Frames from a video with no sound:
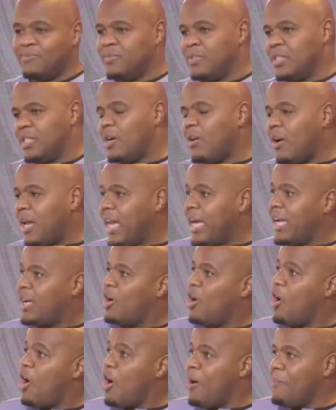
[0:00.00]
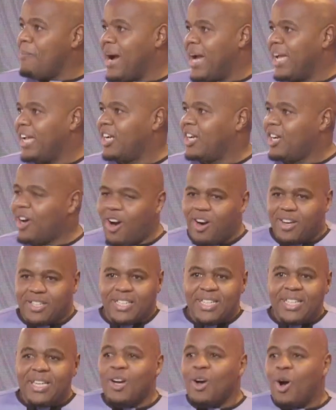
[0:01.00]
They were like, oh my God.
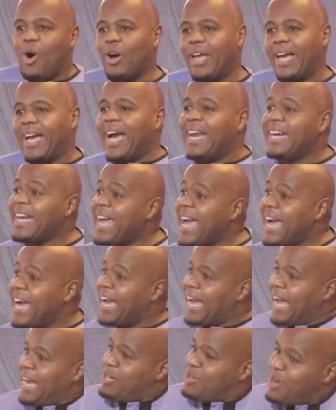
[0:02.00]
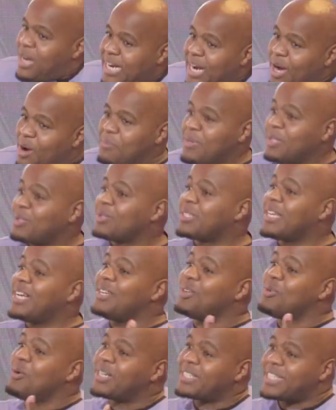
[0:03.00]
Okay, can you allow me to tell
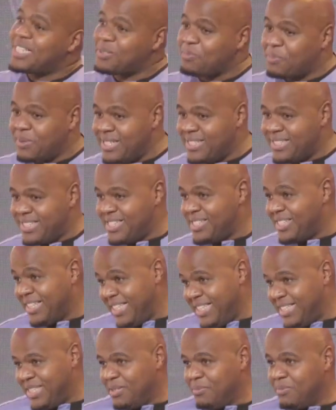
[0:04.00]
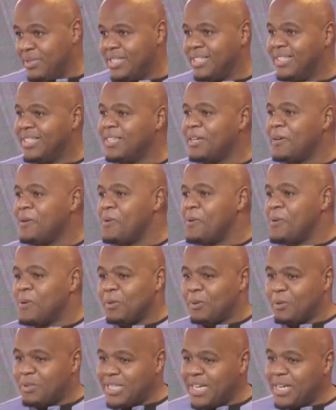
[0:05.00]
you what the Spirit is leading me
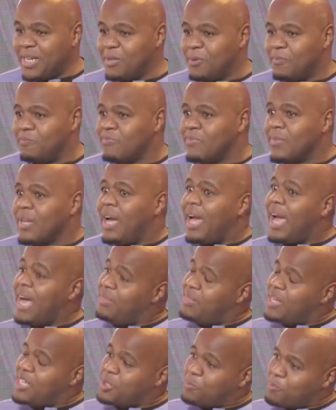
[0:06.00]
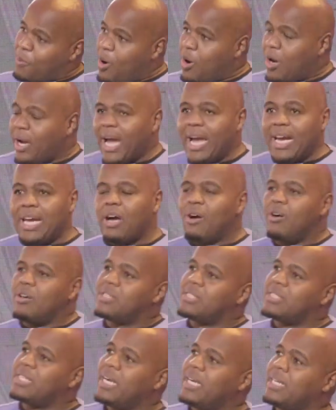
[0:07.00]
to tell you? And they spoke. And I
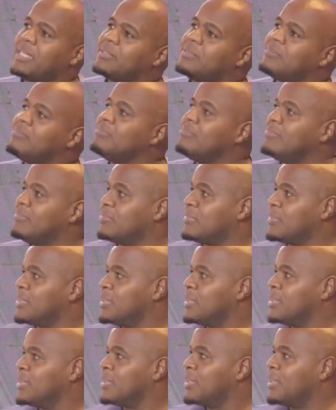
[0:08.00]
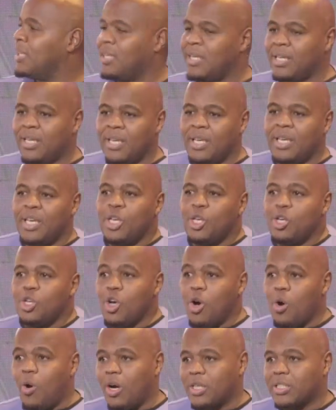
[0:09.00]
was like, you
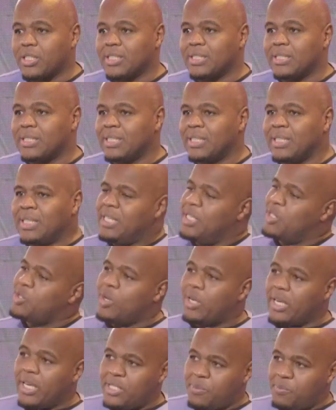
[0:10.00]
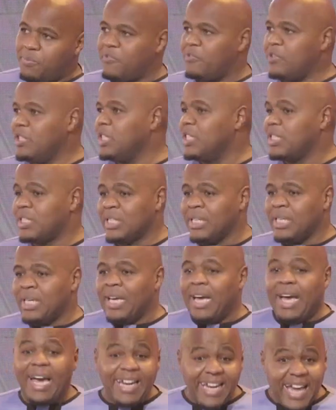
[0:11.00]
know what? It's okay, finish.
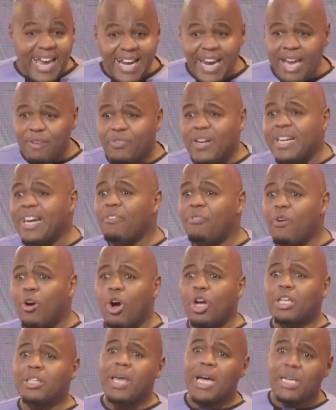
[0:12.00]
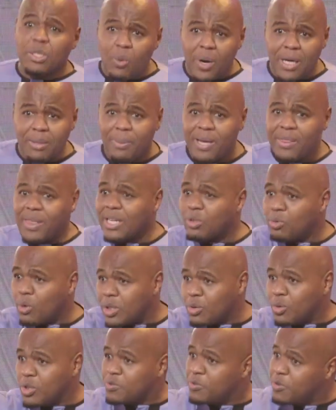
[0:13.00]
And I left and I forgot that word. But that word
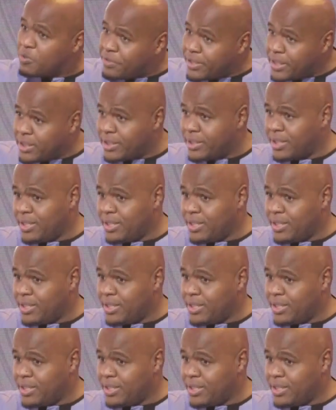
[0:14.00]
was fulfilled.